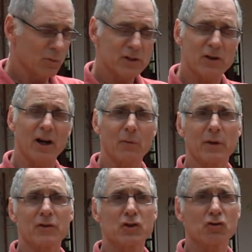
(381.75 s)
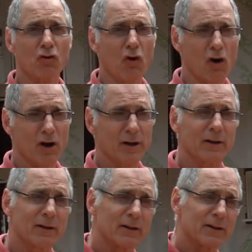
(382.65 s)
We're starting with a
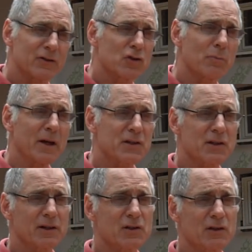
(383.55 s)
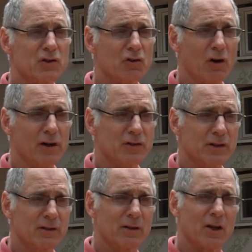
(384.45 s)
strong 2x6
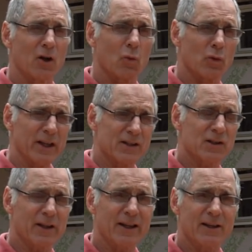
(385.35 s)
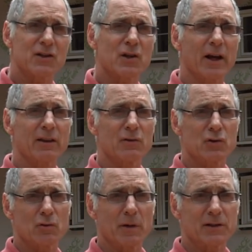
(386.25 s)
construction. We'll insulate inside
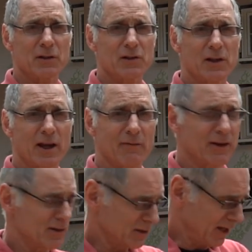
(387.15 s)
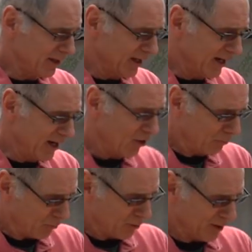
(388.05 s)
those 2x6 cavities, and then
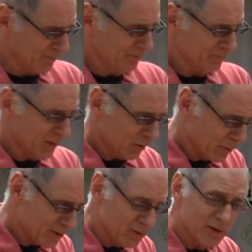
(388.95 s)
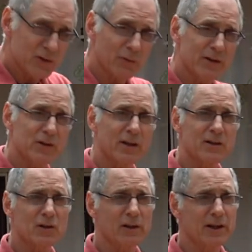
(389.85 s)
outboard, we do this rigid
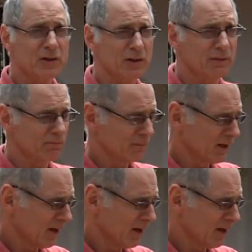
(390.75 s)
insulation.